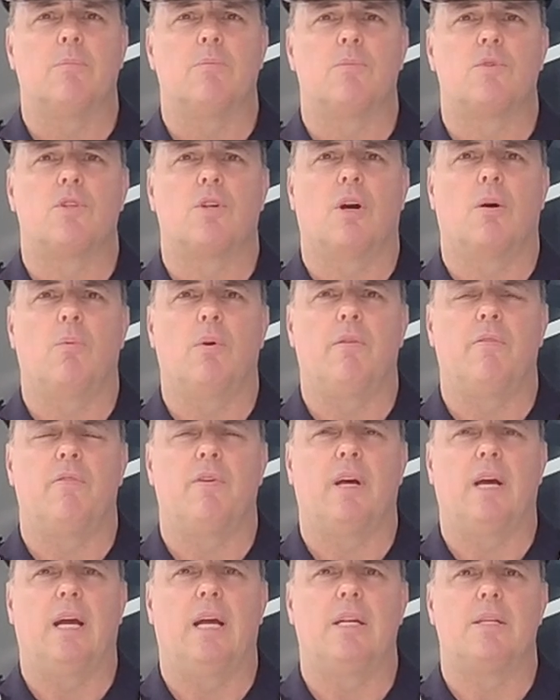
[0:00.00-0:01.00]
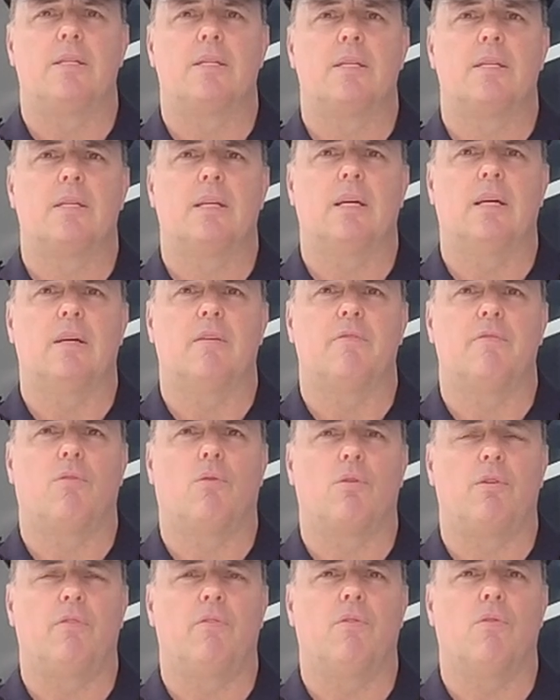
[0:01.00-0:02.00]
So we've had
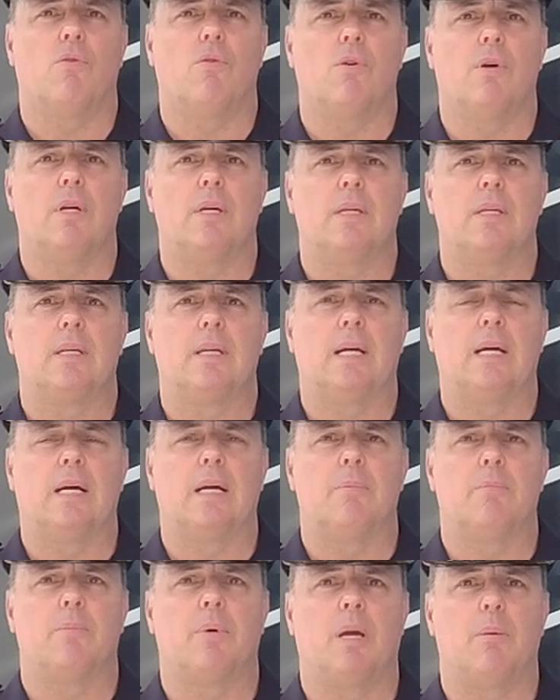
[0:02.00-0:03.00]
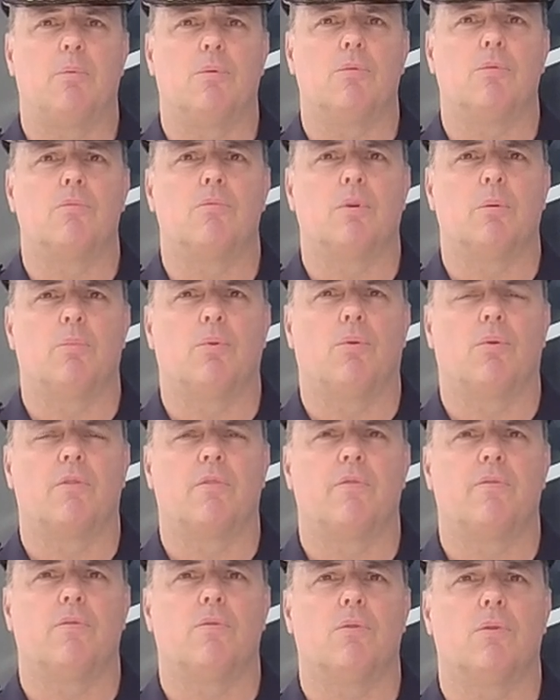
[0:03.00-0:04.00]
44 people reported
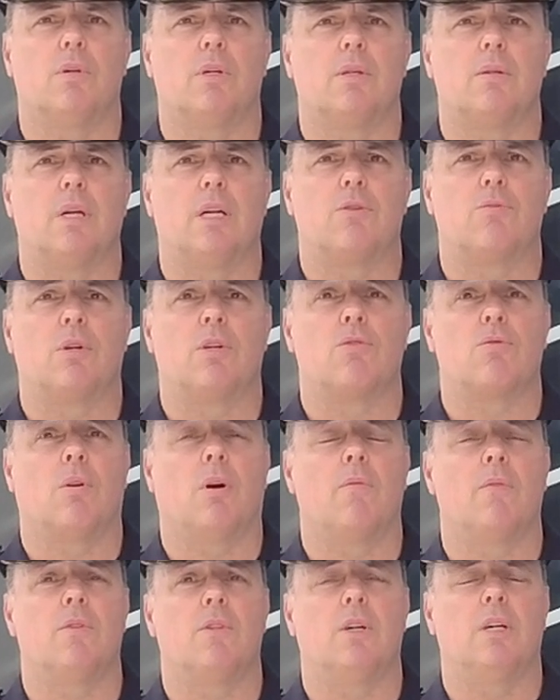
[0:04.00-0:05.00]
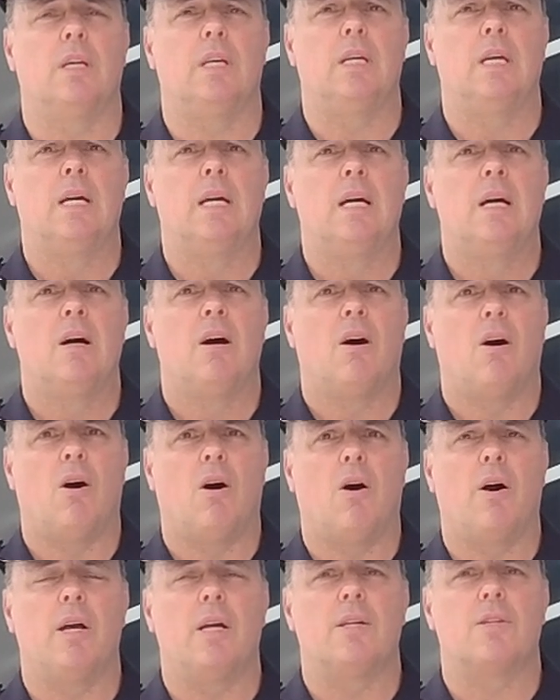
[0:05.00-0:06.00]
for drink driving. The
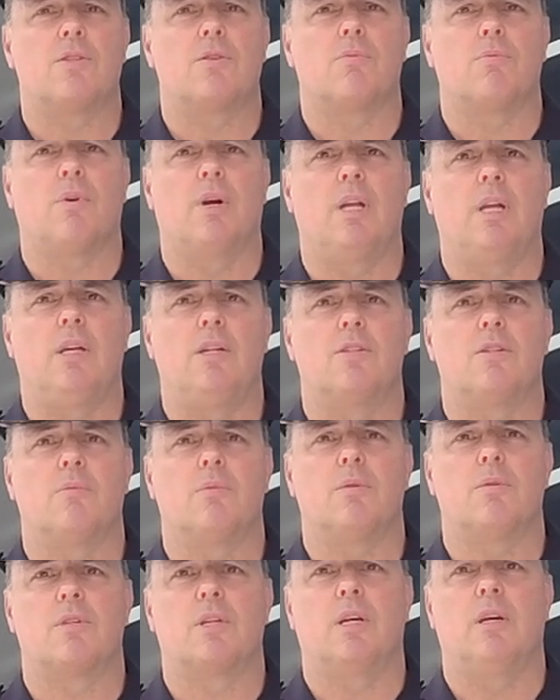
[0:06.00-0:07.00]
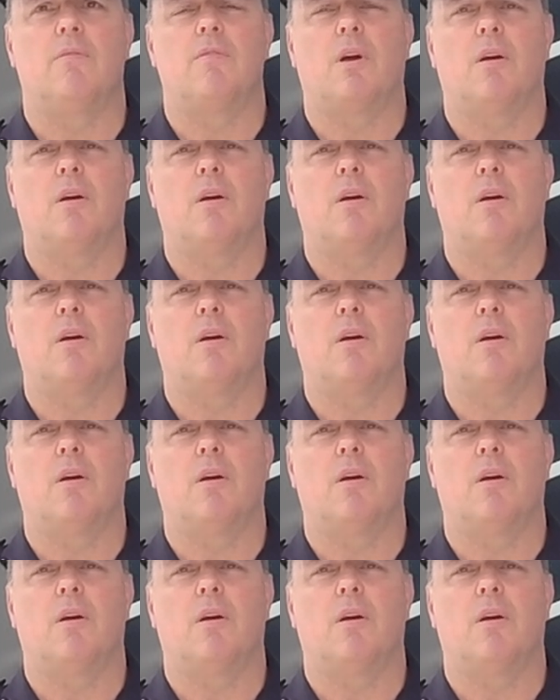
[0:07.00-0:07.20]
highest readings that we received